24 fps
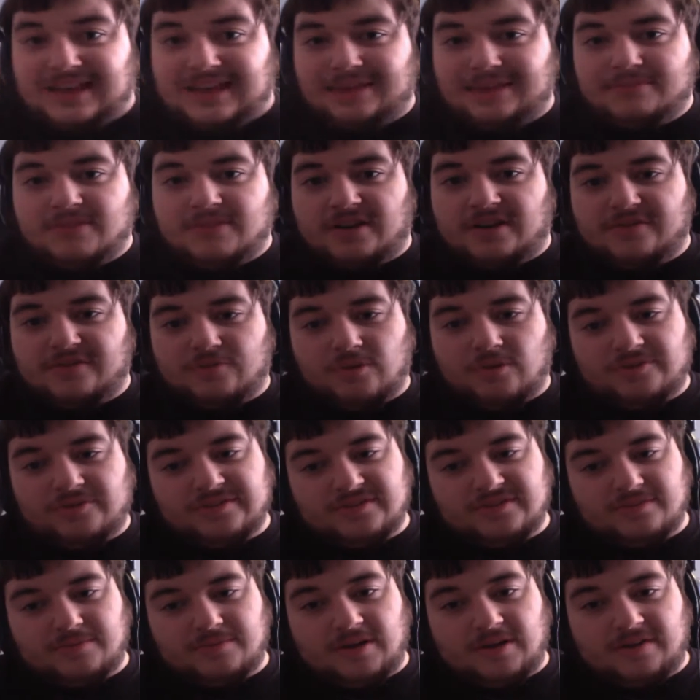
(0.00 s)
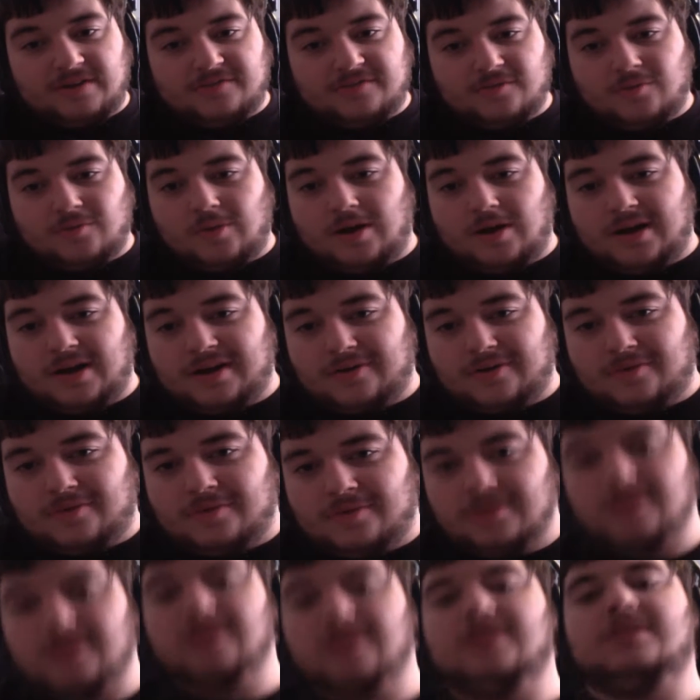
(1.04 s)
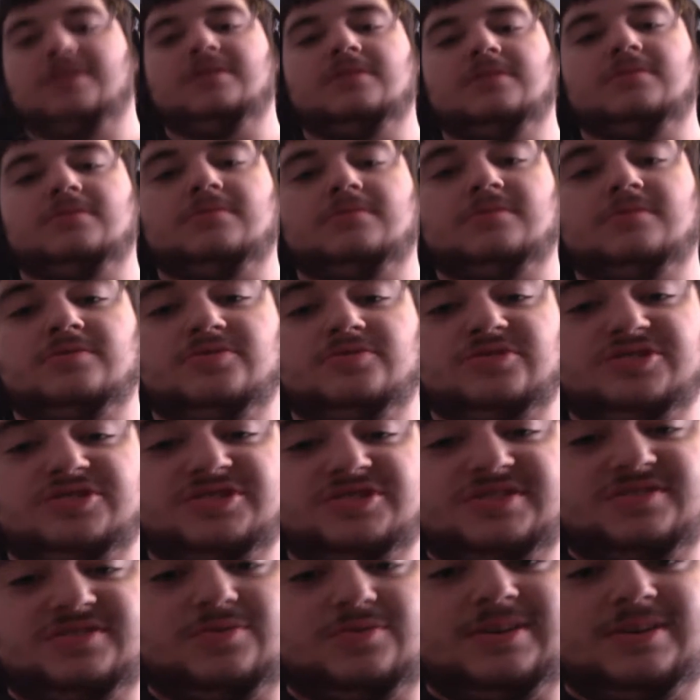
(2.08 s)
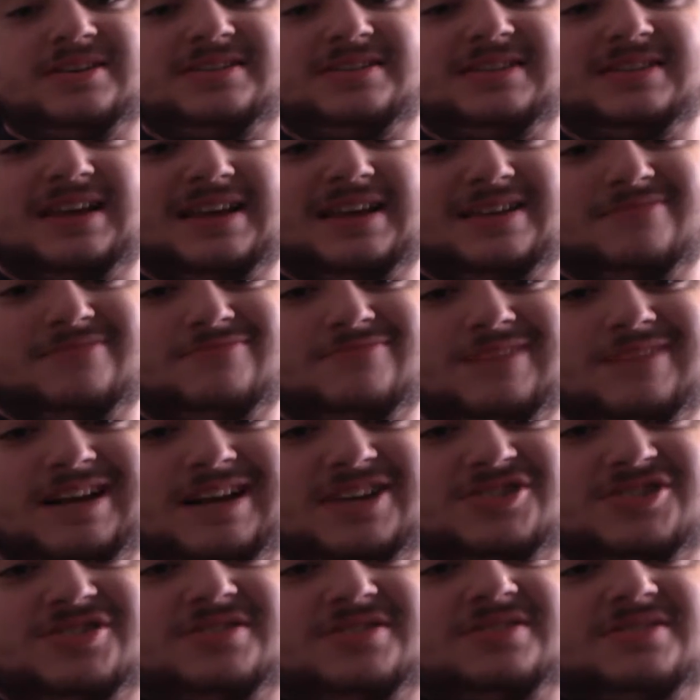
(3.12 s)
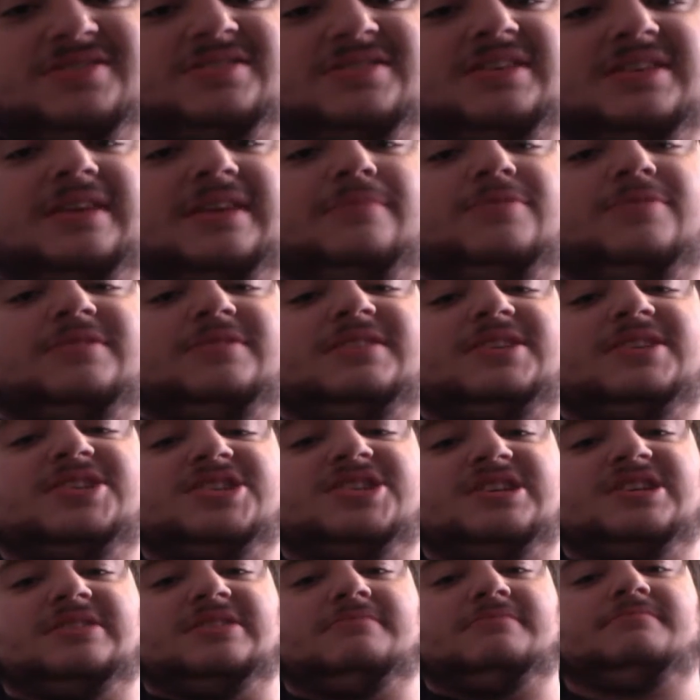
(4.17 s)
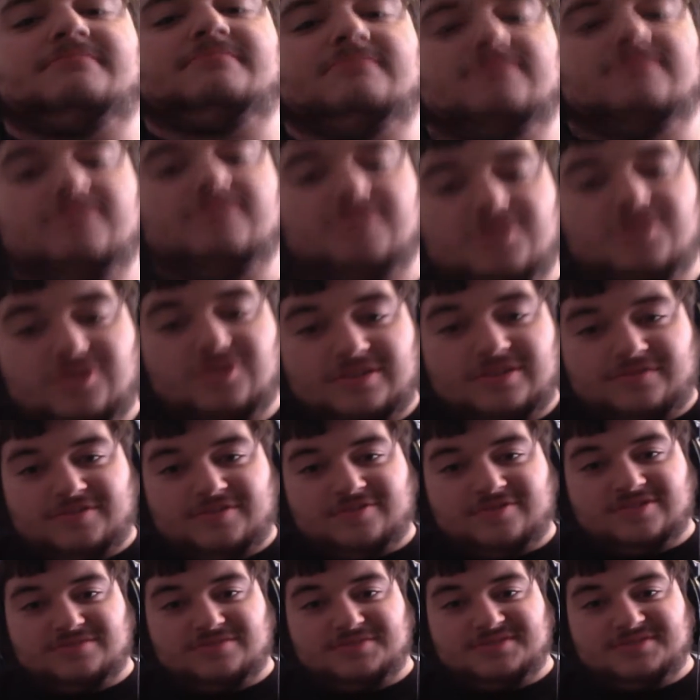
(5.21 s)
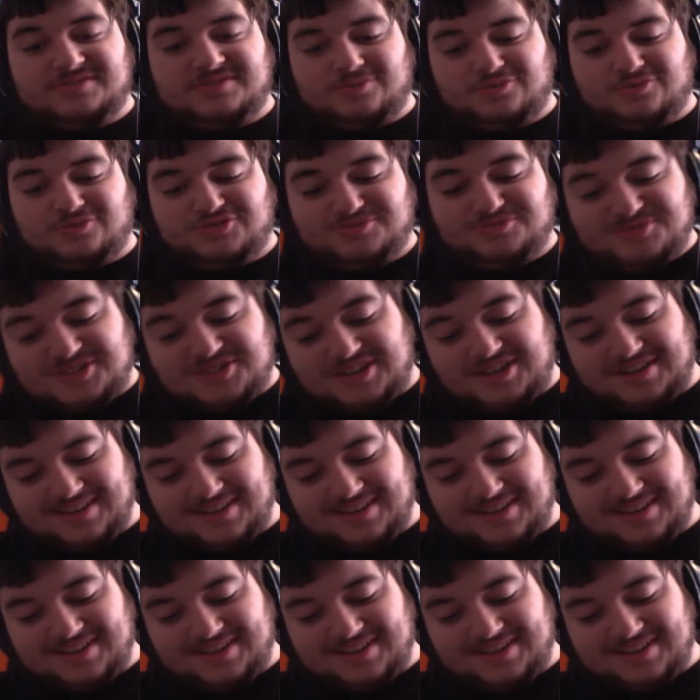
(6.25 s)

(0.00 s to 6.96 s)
that I've wanted to buy for a while. Also, I should just quickly say, Ashen's Game Boy t-shirt. Got it for Christmas. Awesome shirt.